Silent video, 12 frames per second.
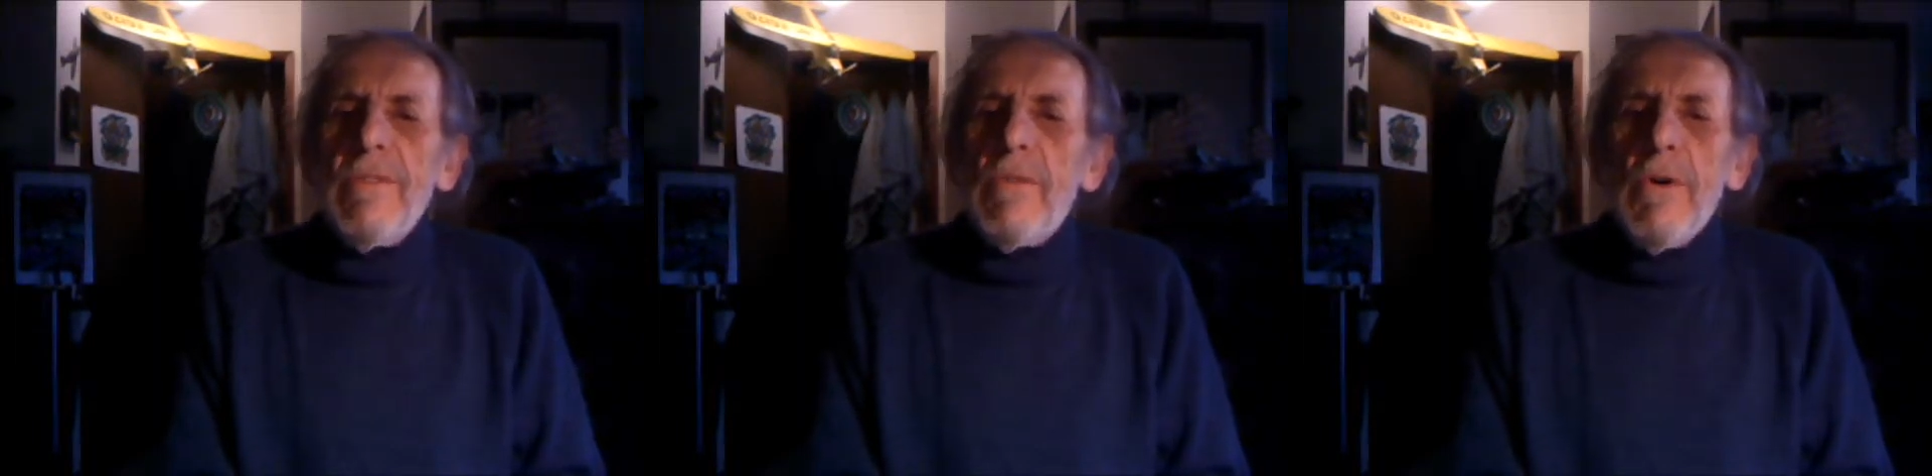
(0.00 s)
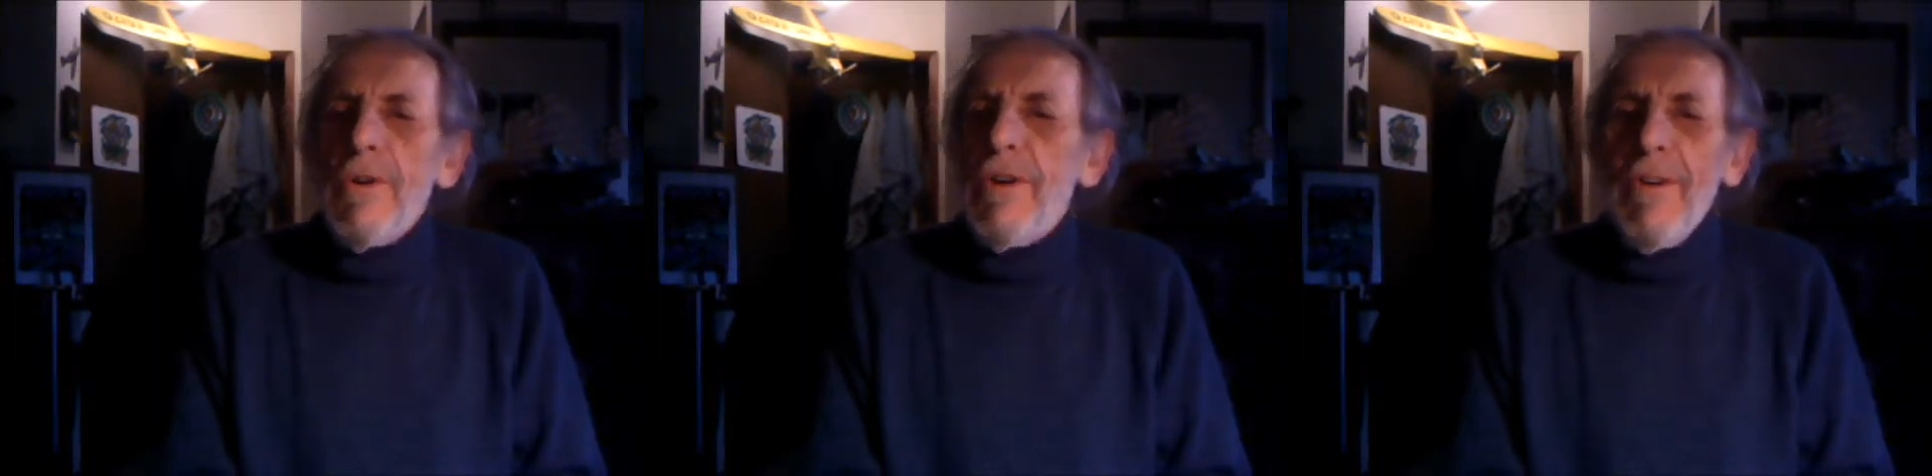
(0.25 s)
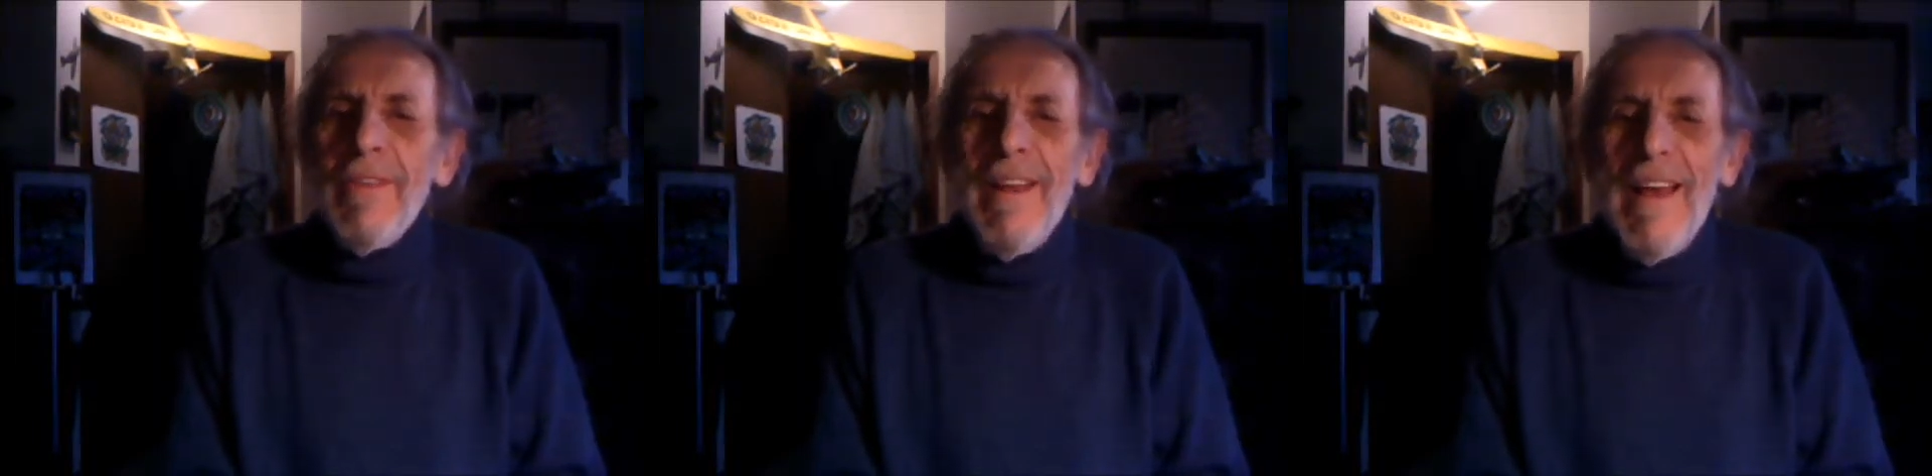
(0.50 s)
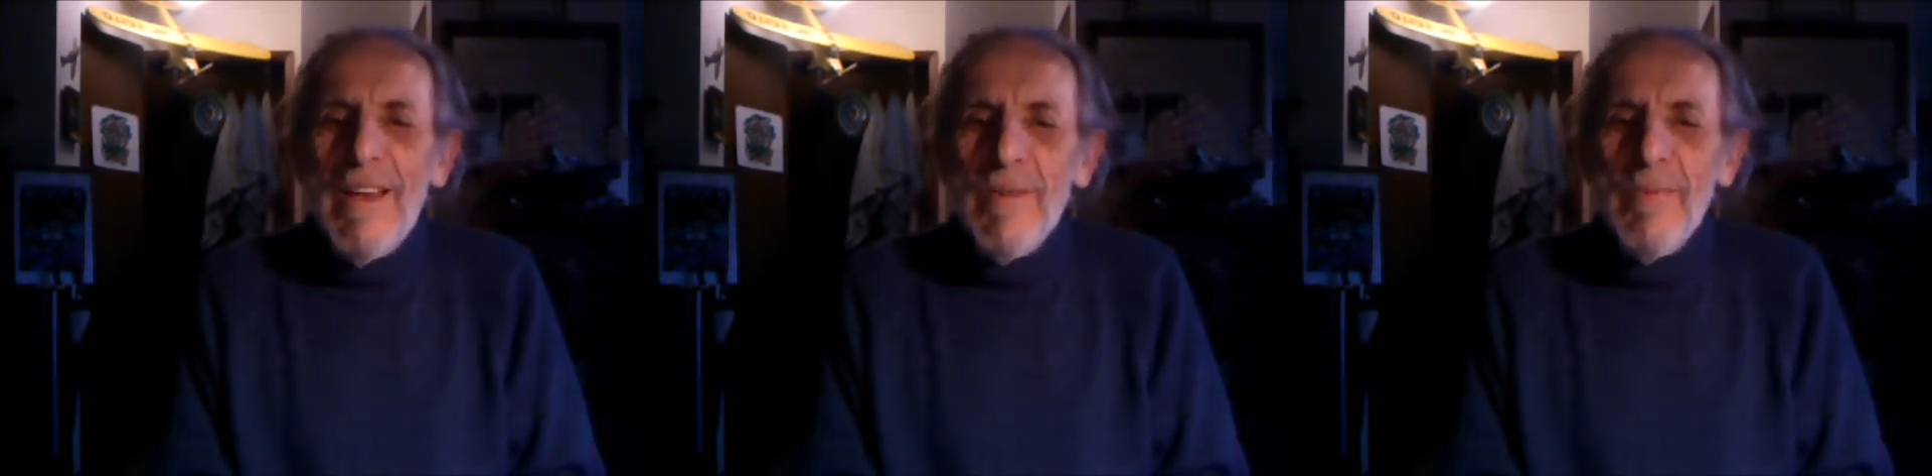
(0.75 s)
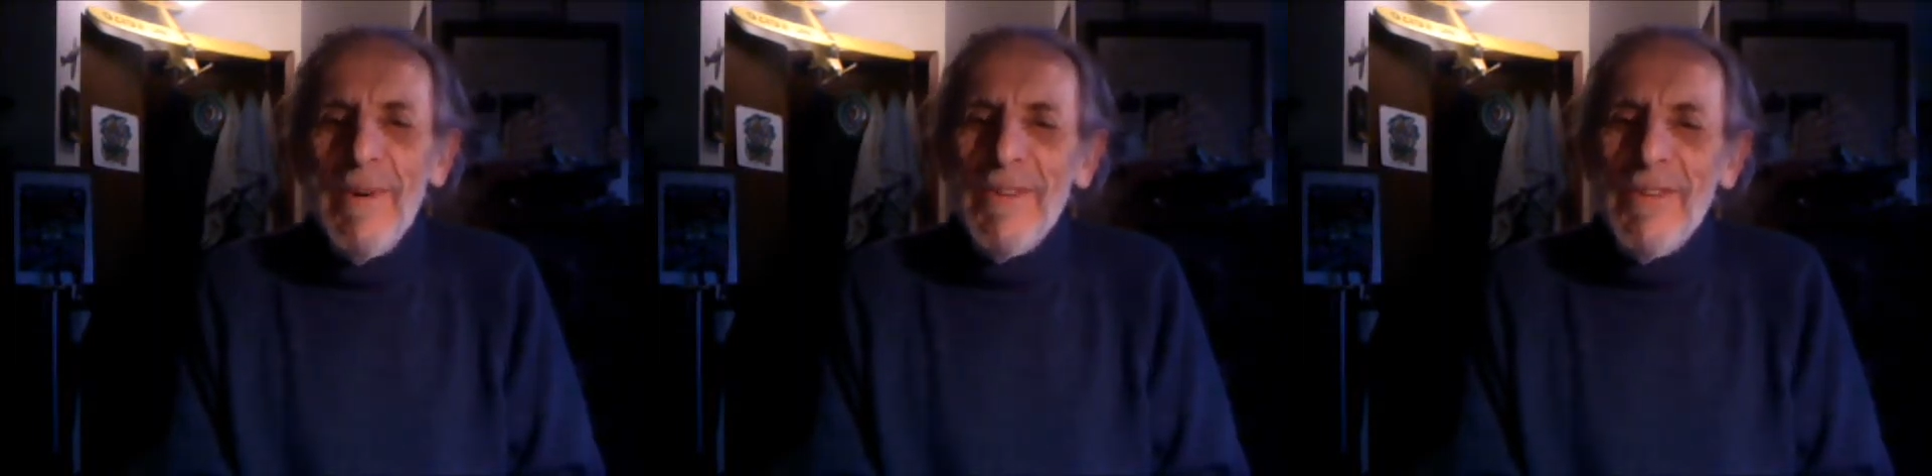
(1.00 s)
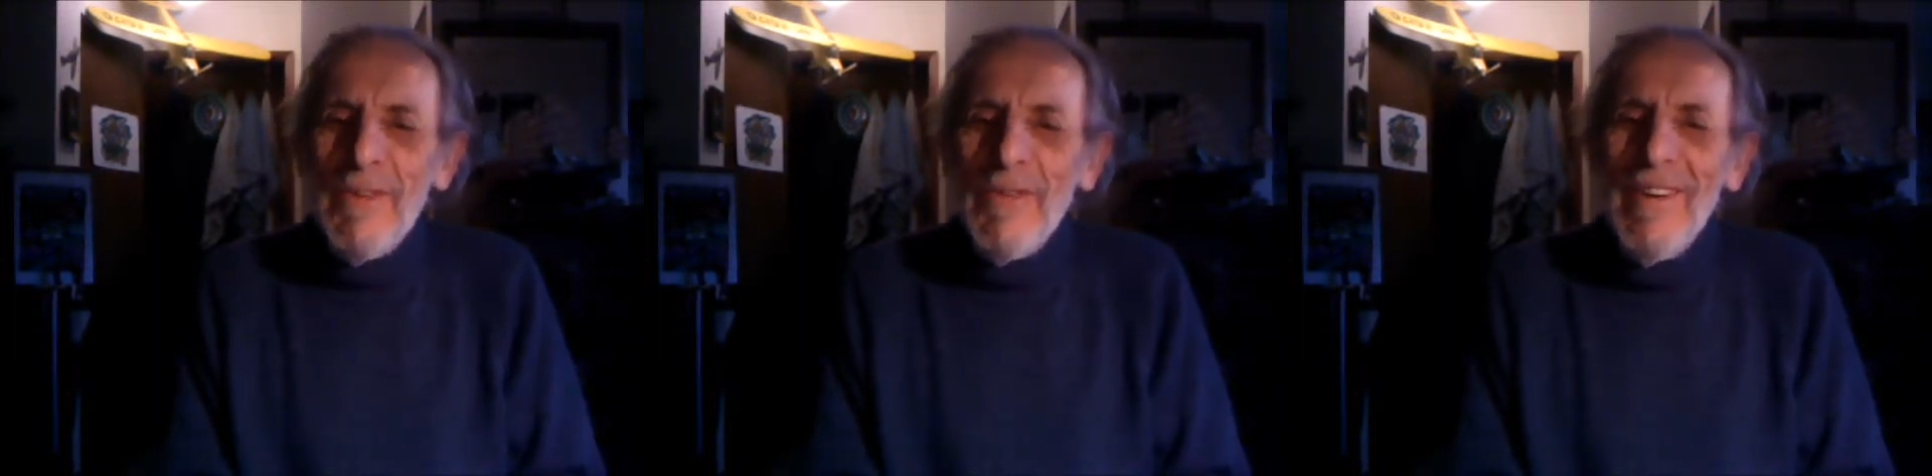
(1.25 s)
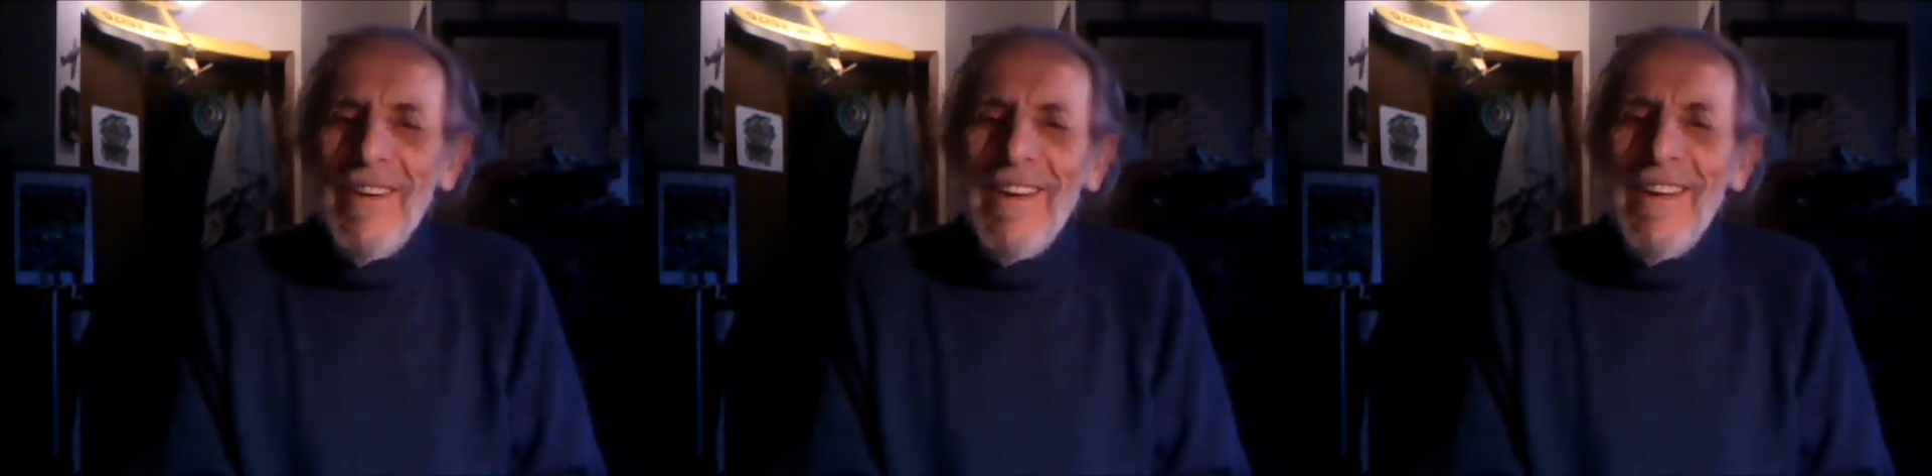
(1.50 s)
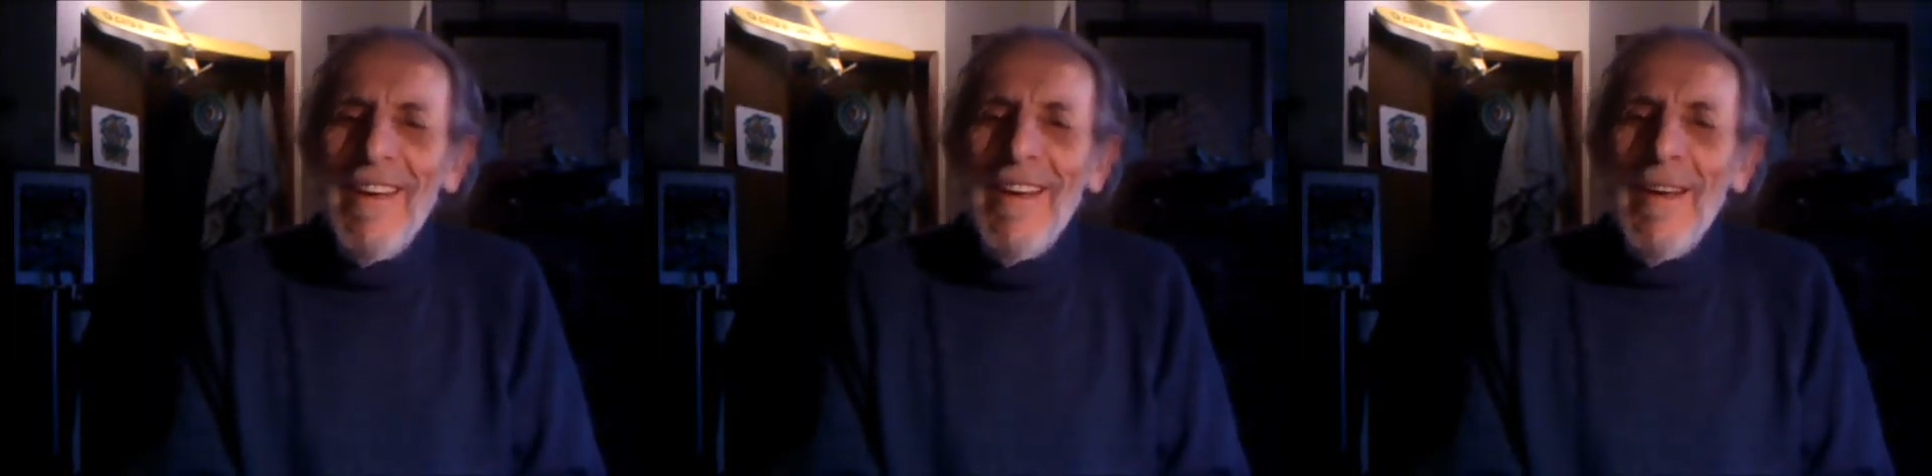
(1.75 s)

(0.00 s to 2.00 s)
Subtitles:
of course, you're the last person to really